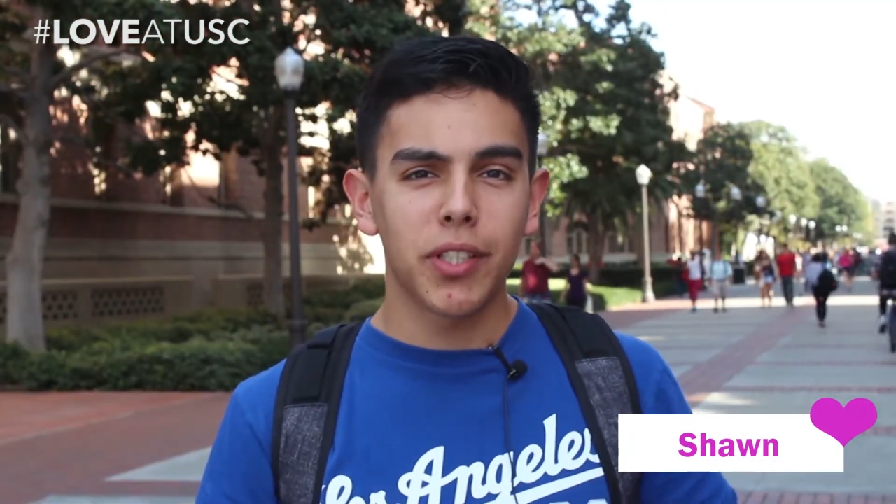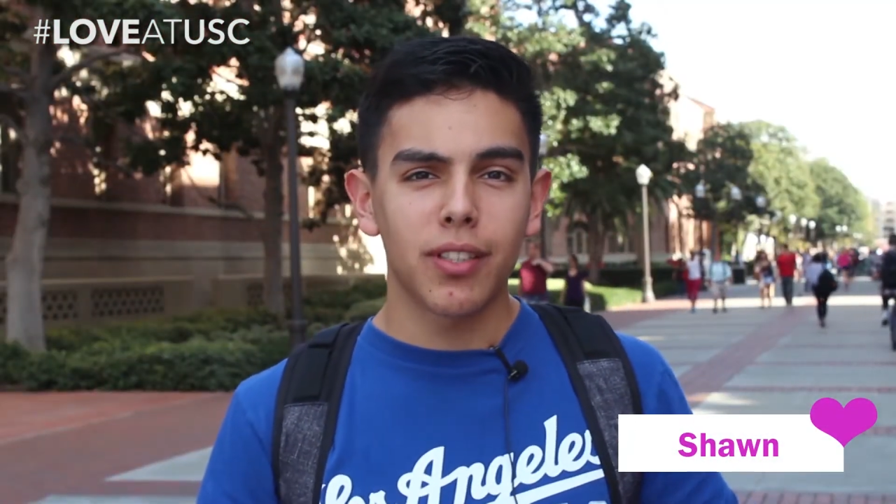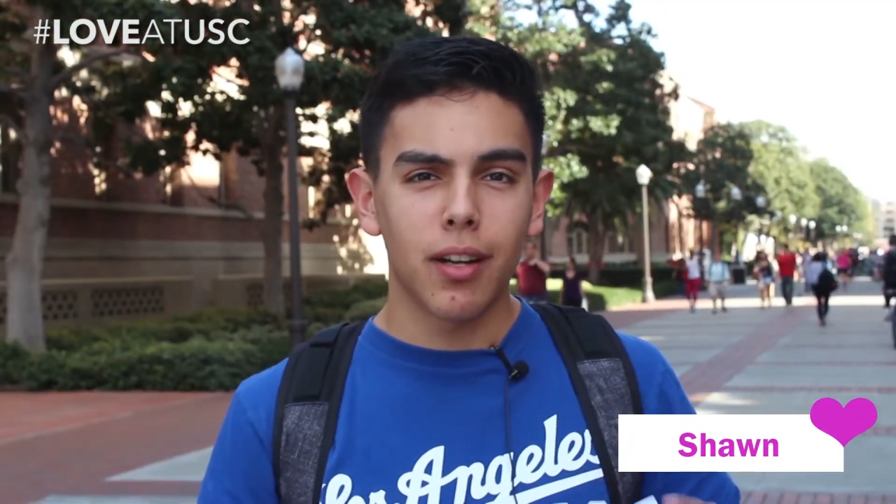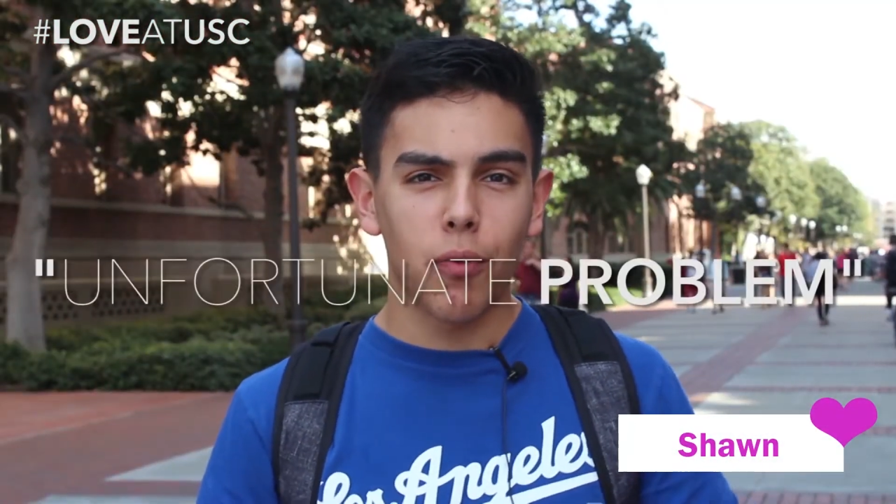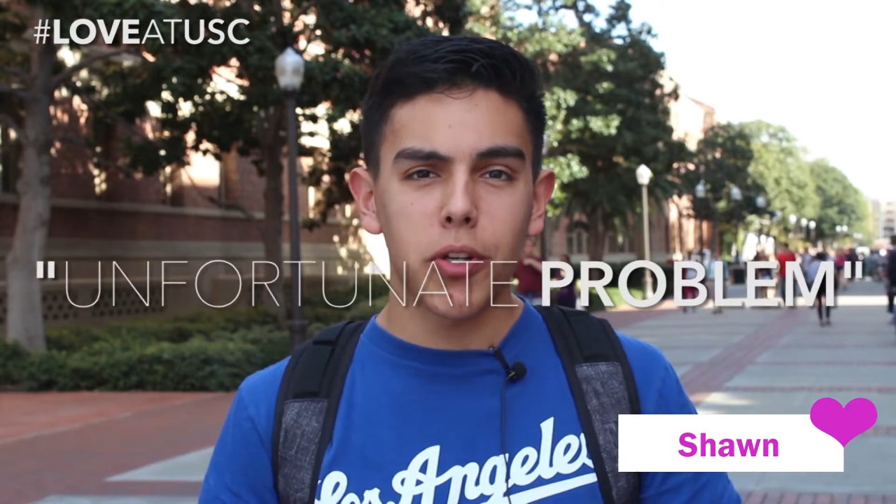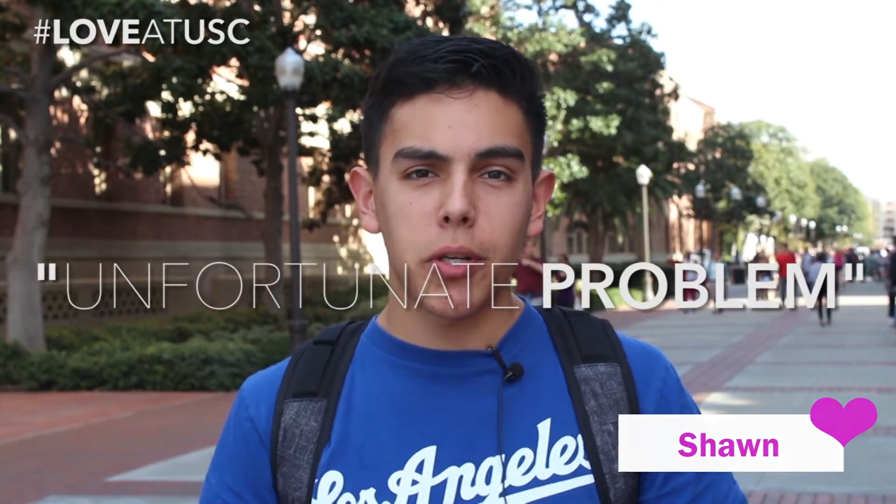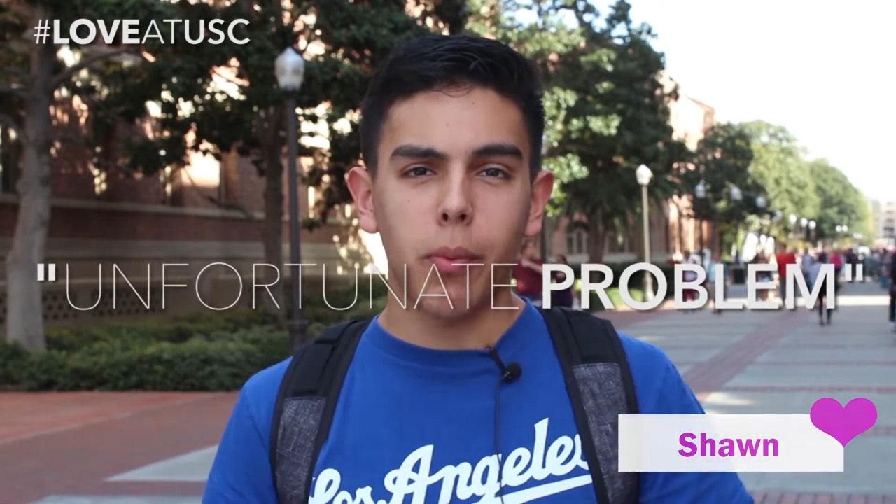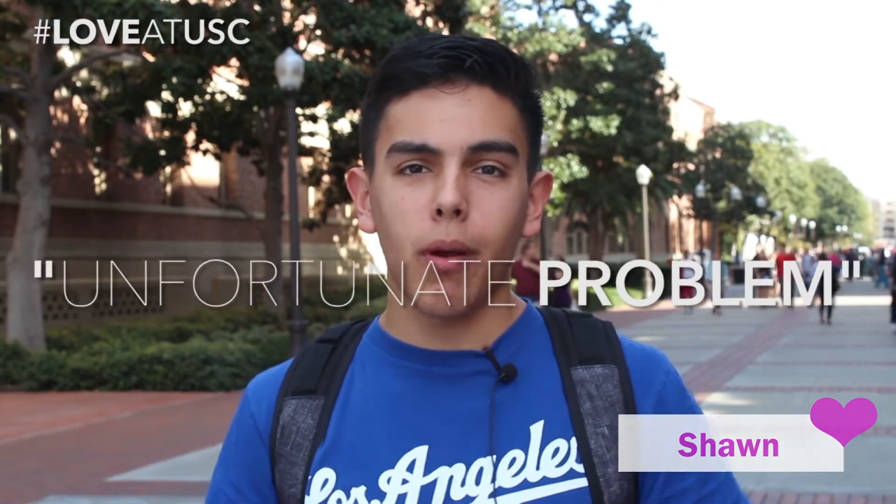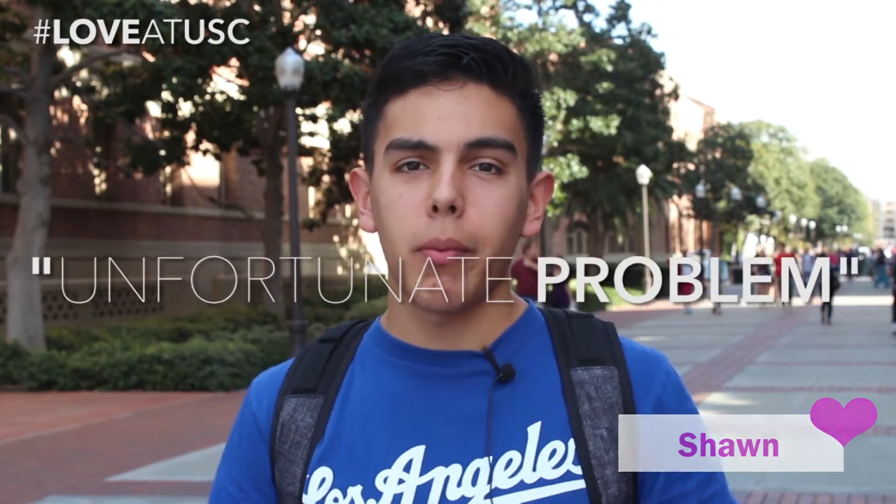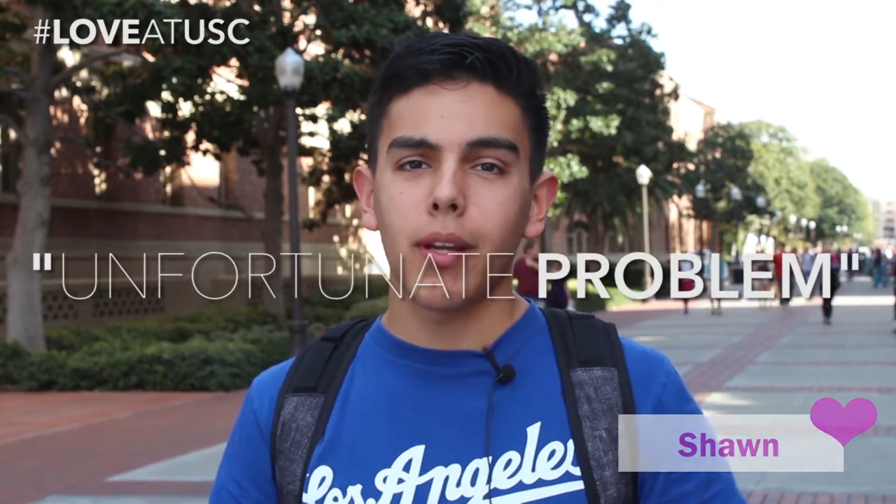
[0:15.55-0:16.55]
which is an
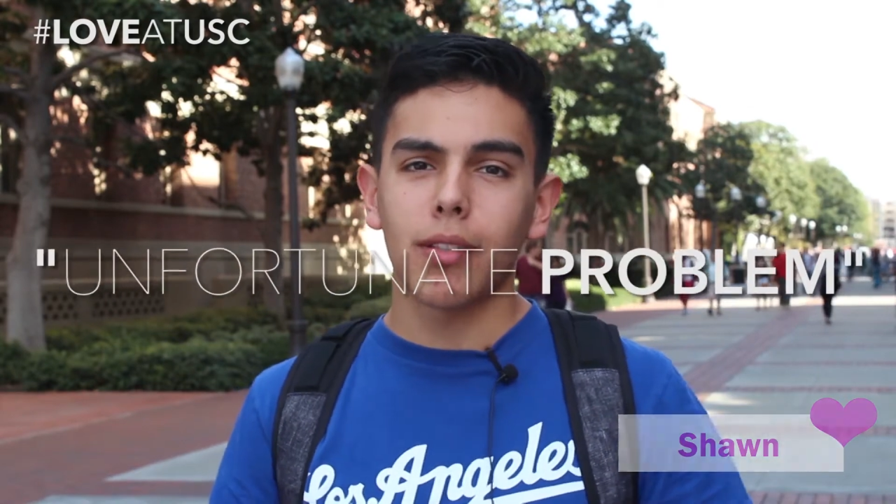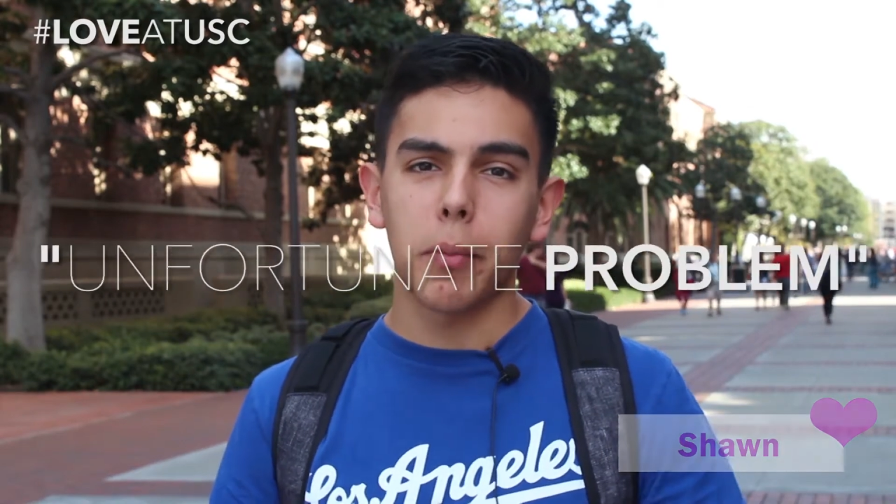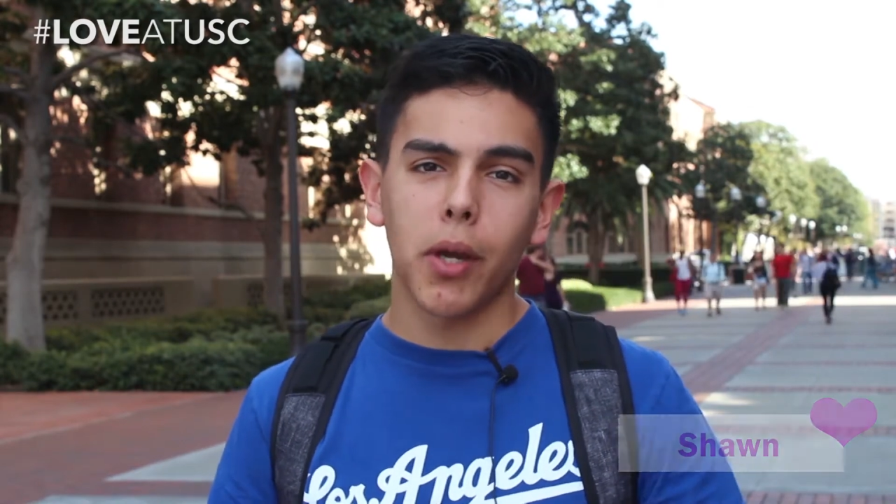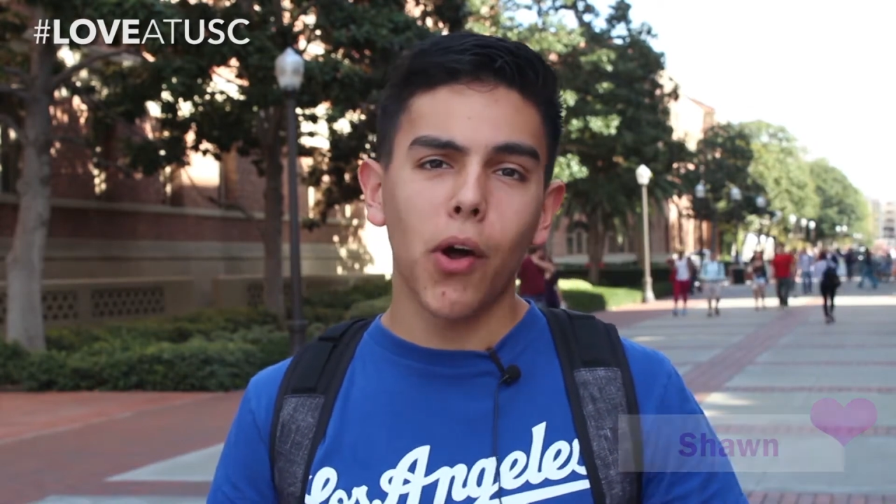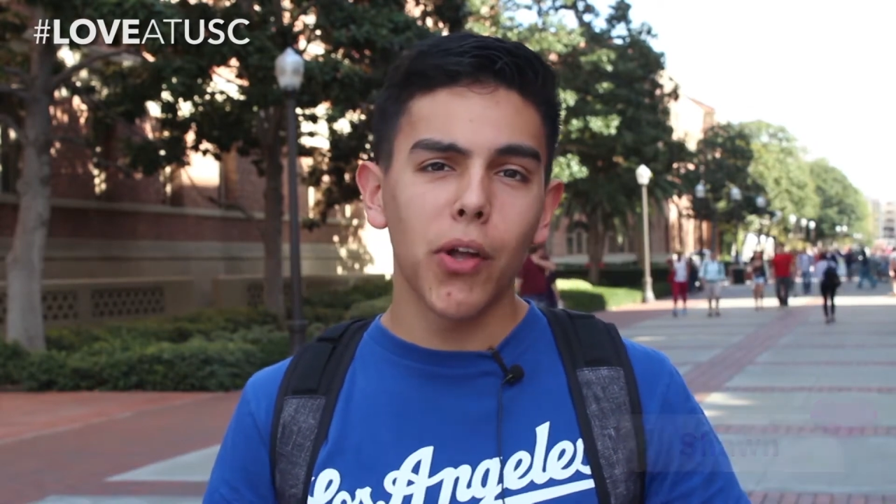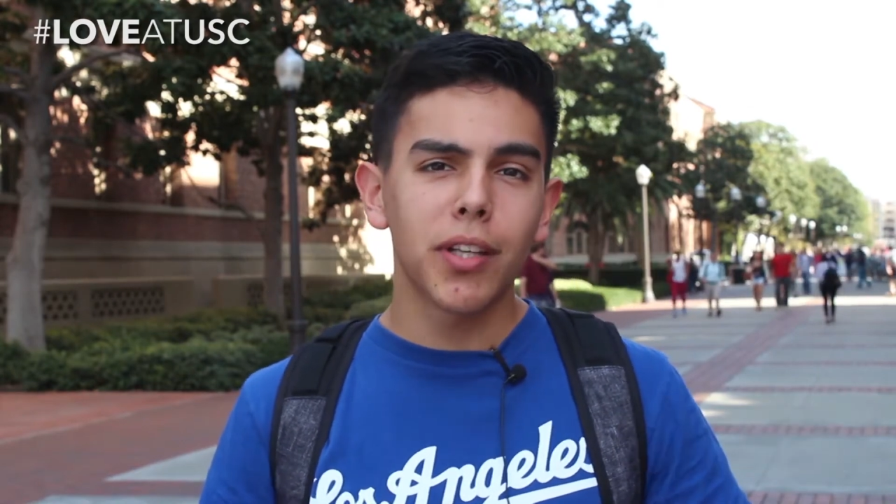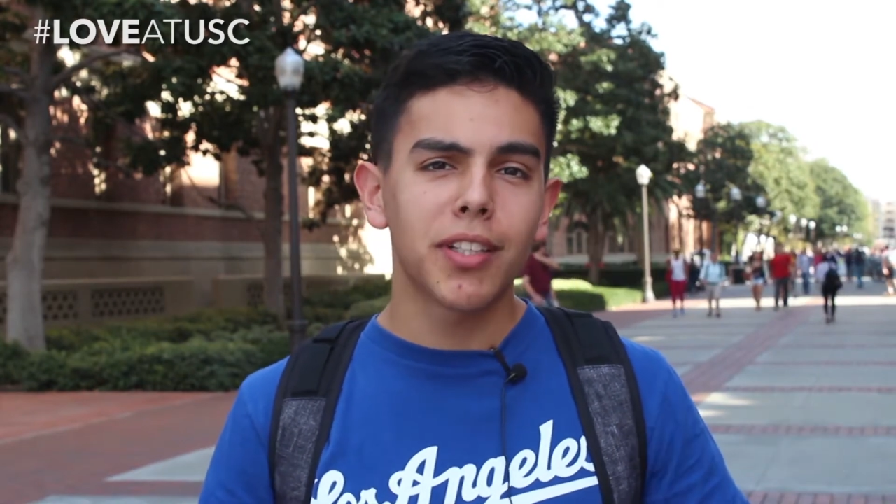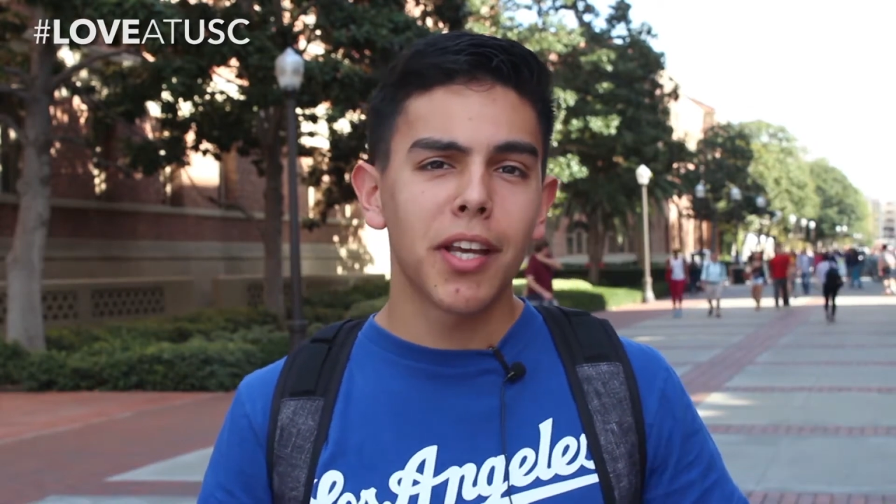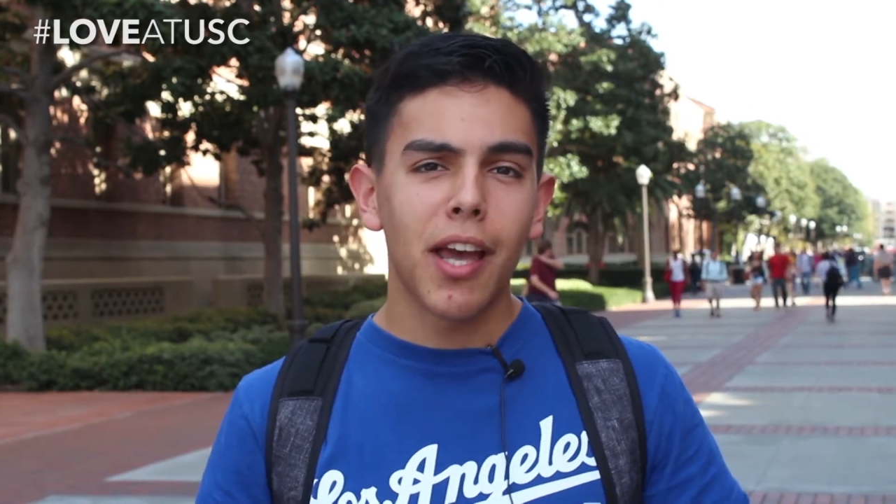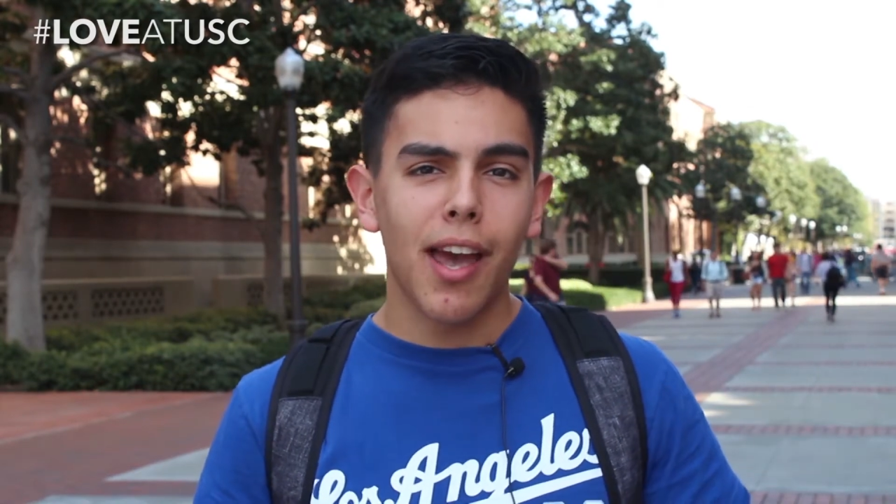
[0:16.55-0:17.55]
unfortunate problem because I'm in college